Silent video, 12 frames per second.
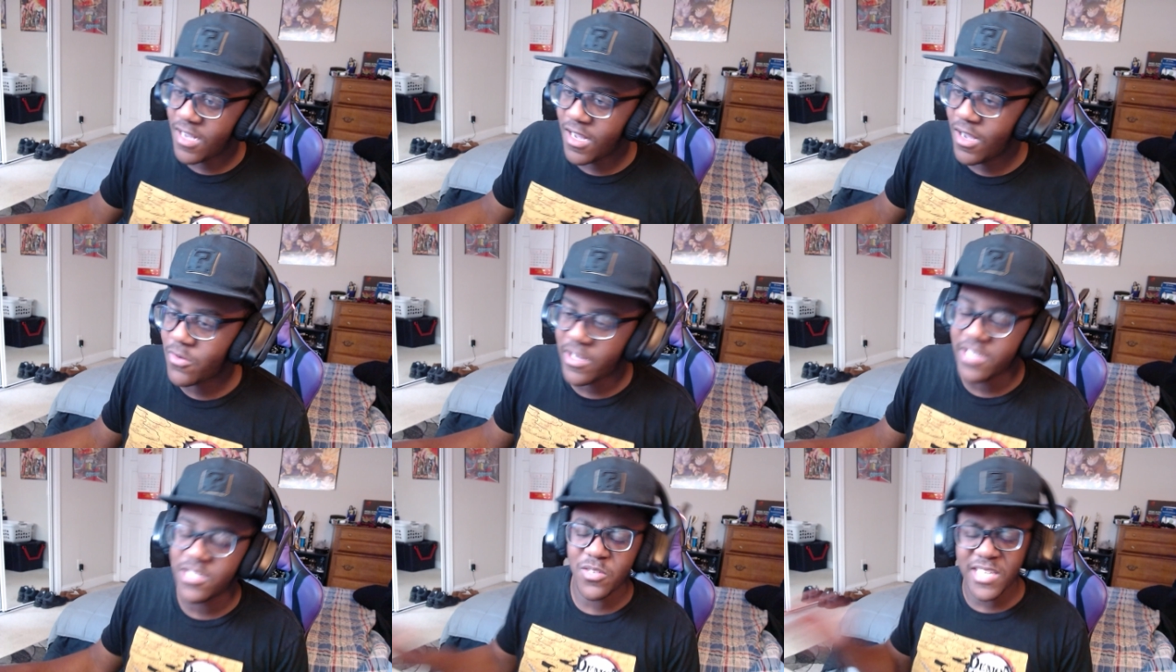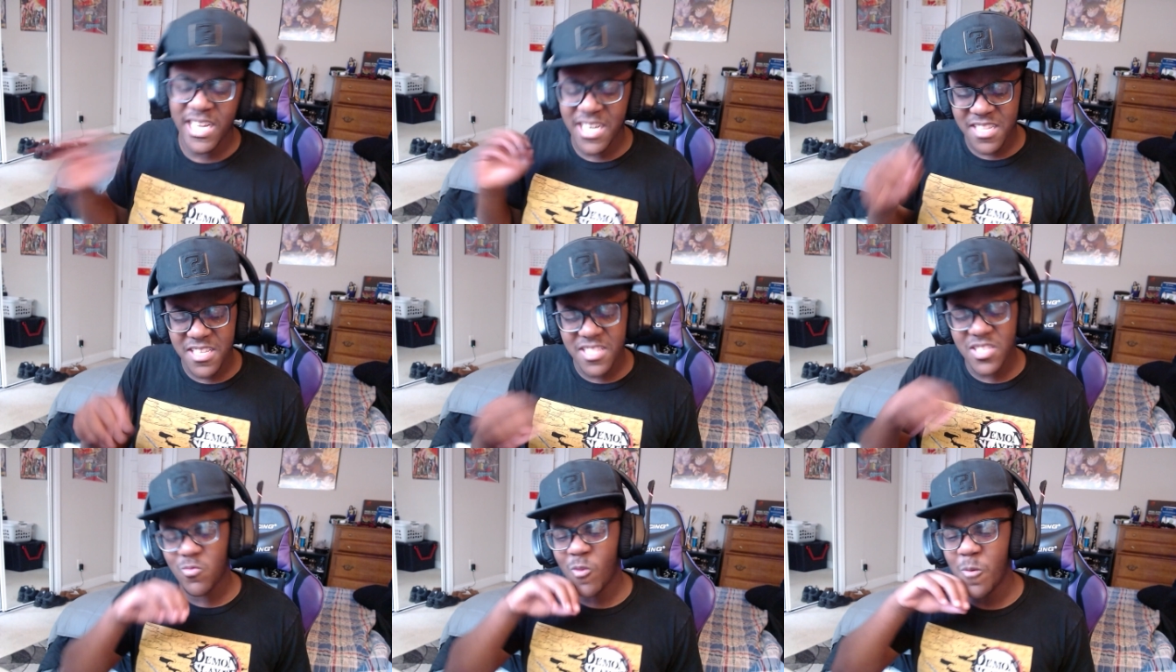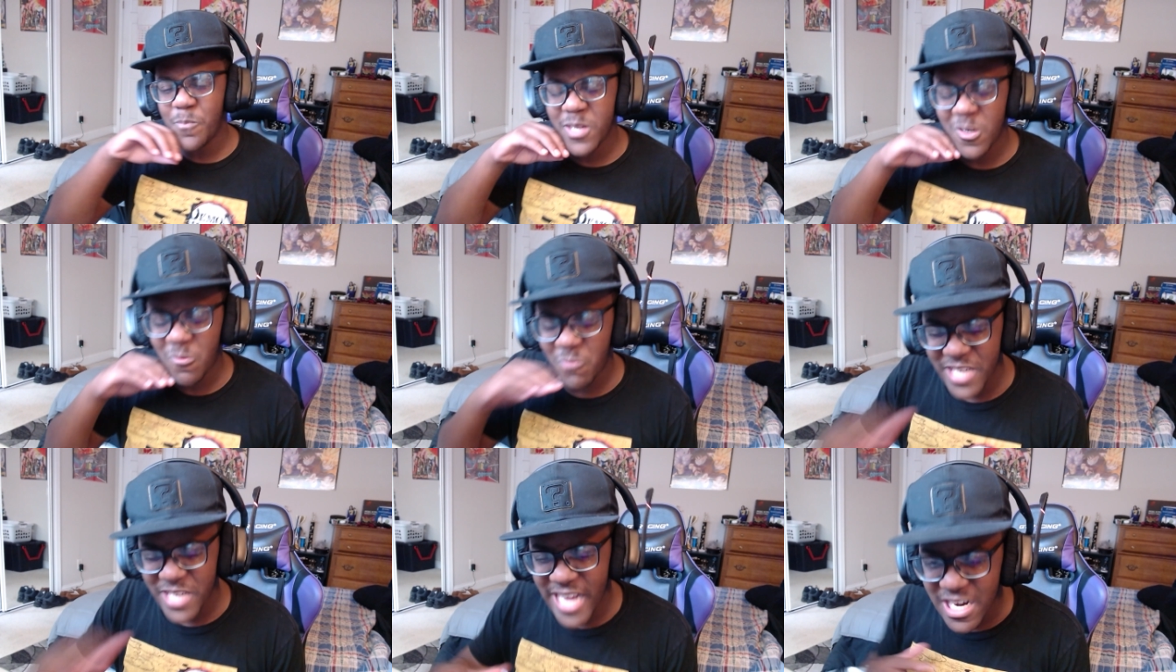Okay, so technically this won't be a
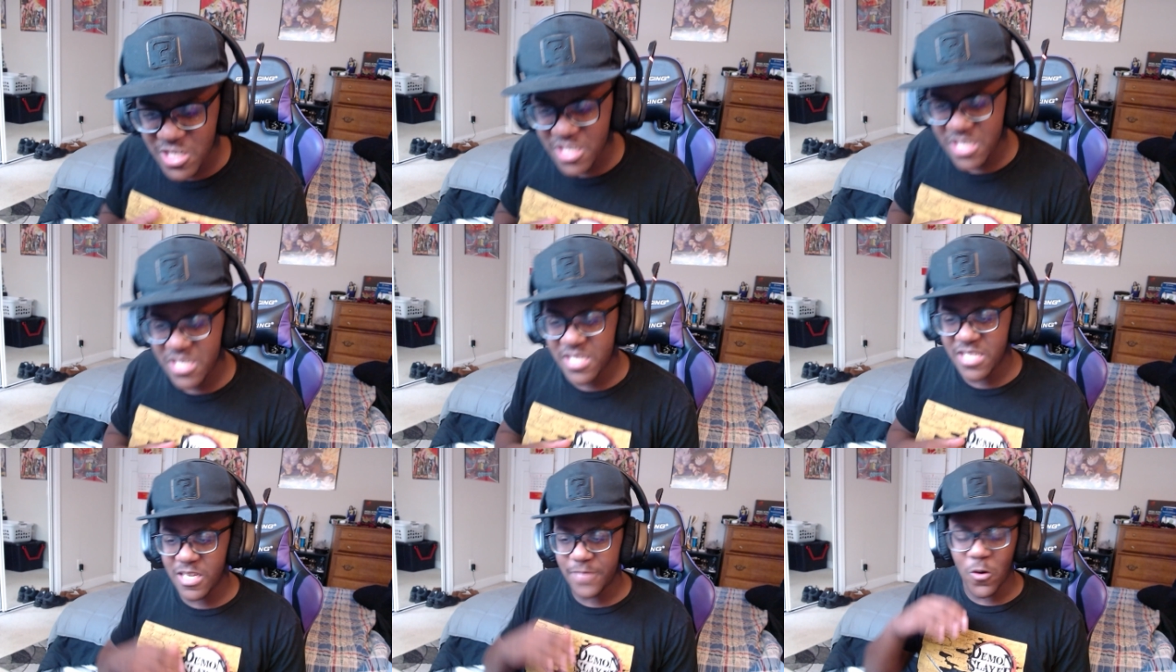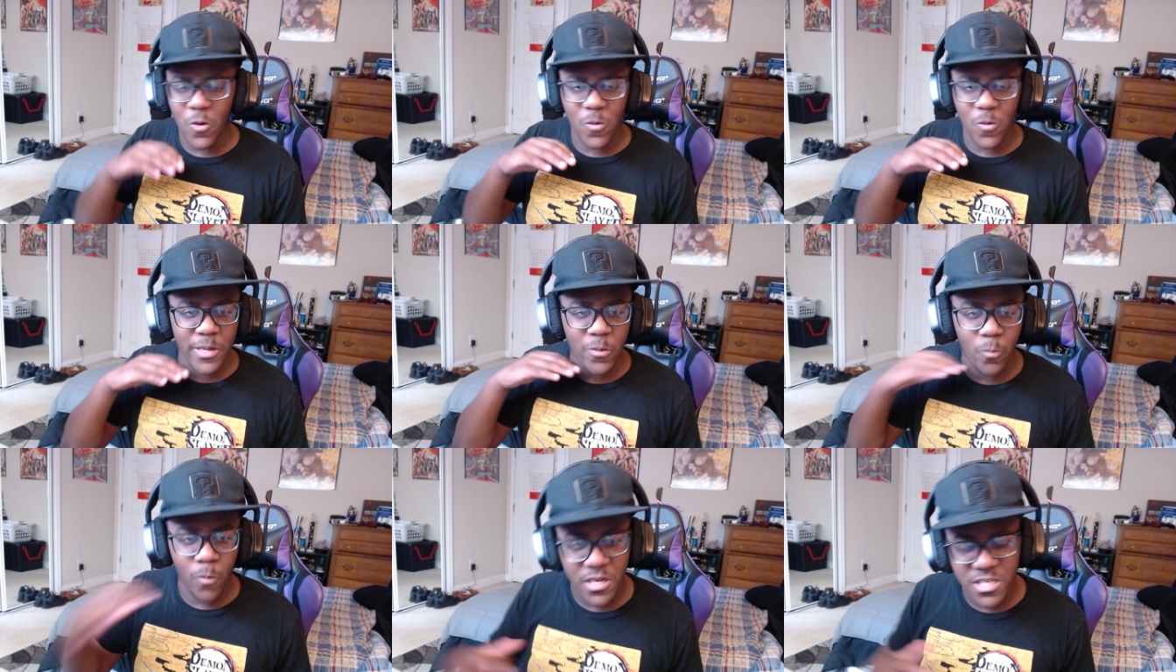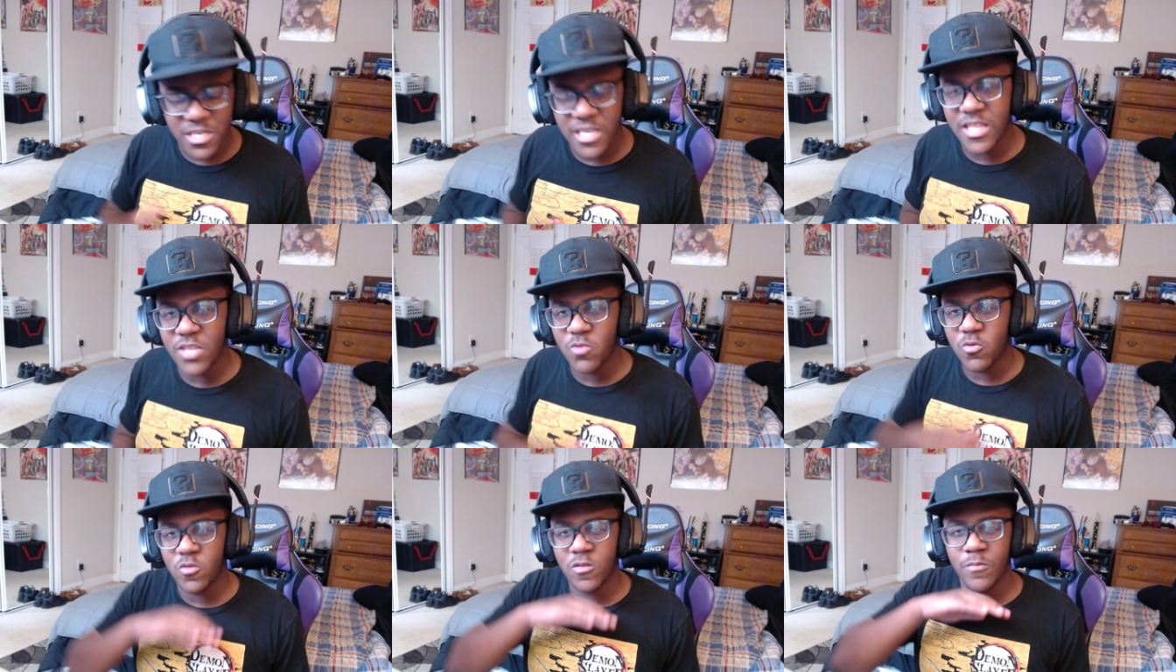reaction since I've already watched it. This
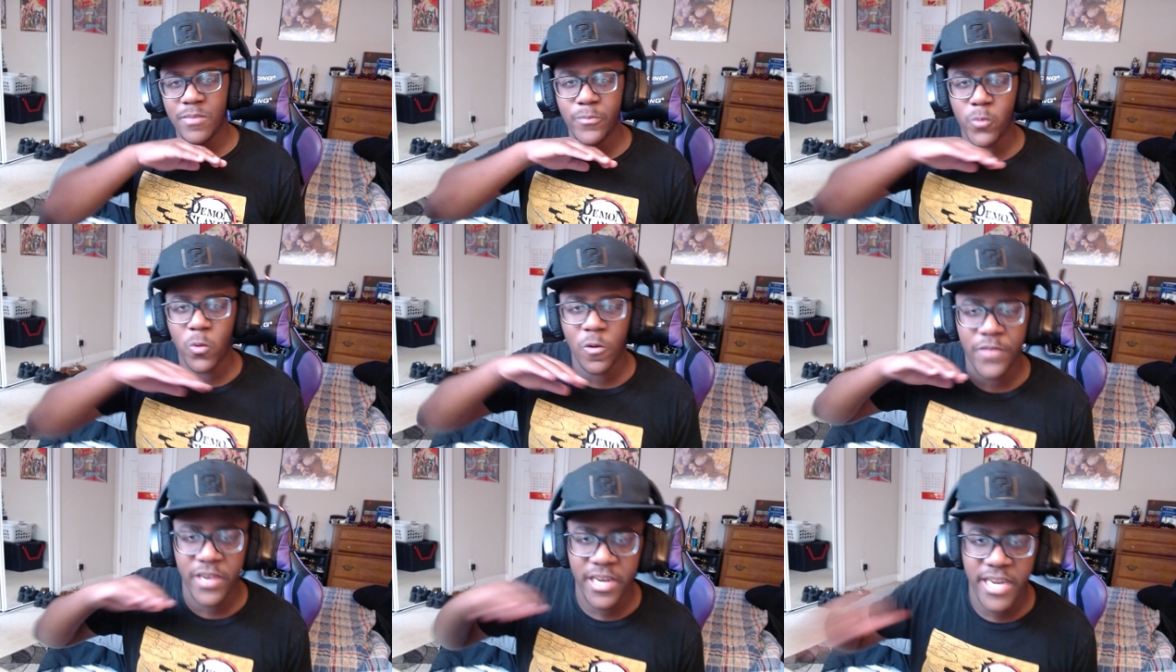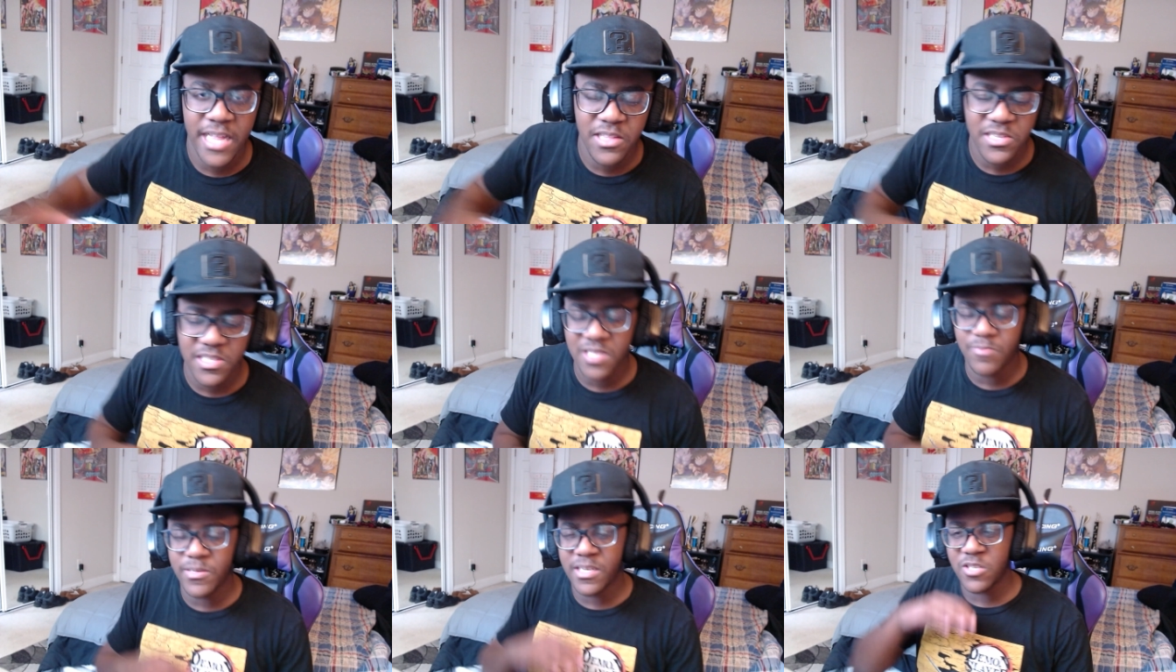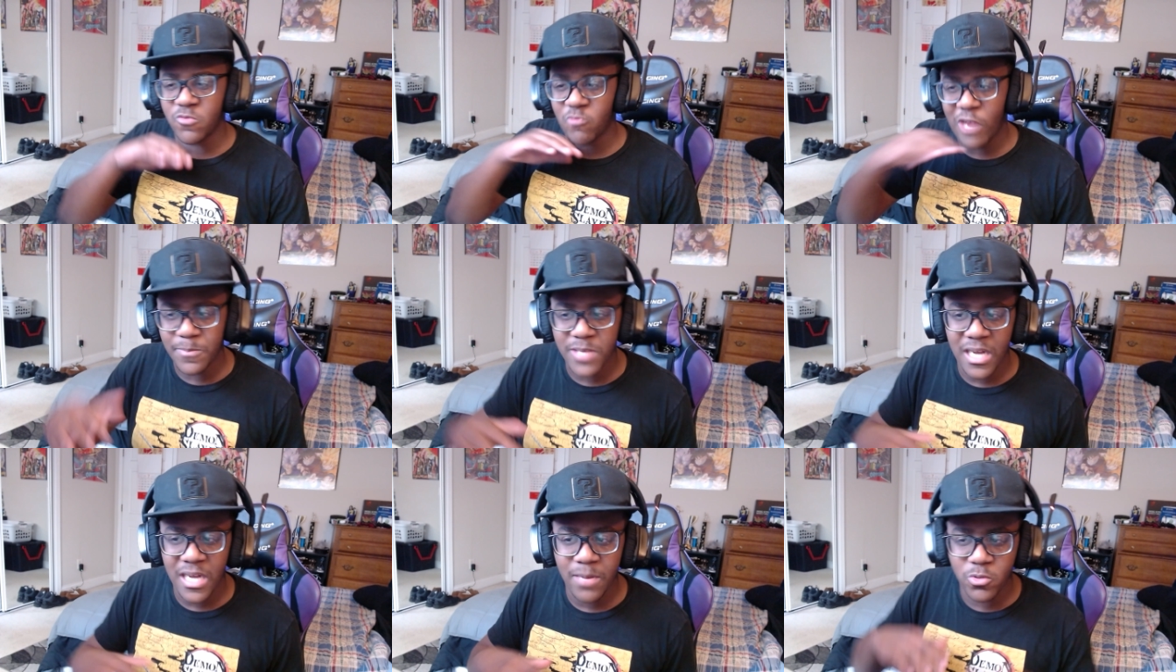was going to be more of an analysis because
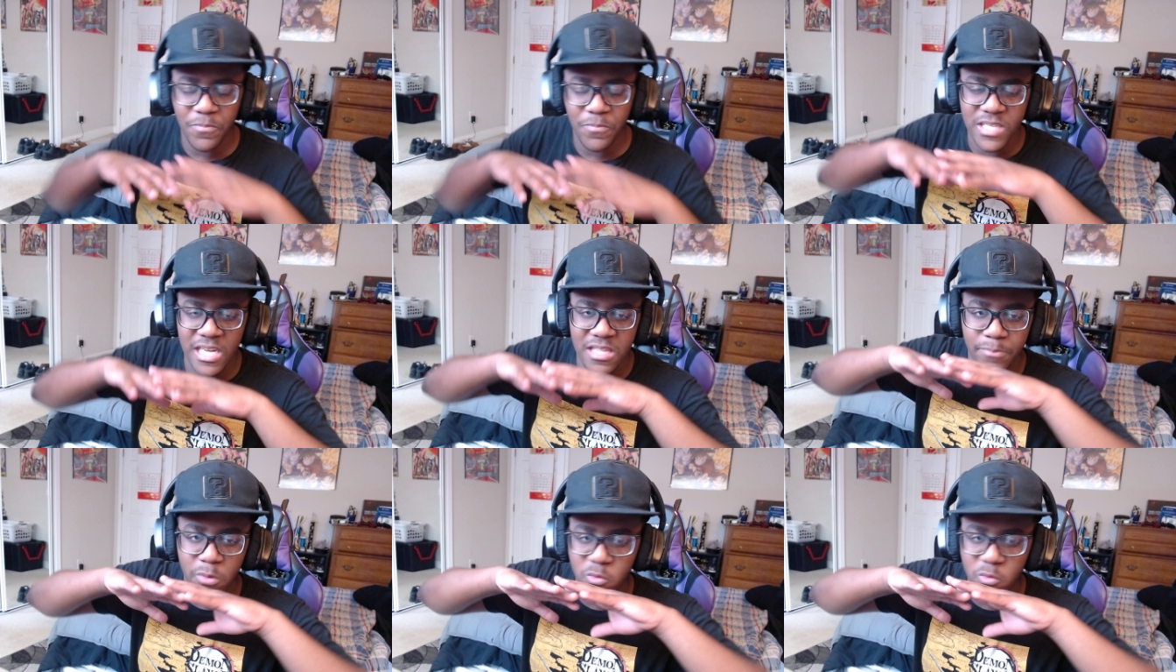Robtop dropped this at the most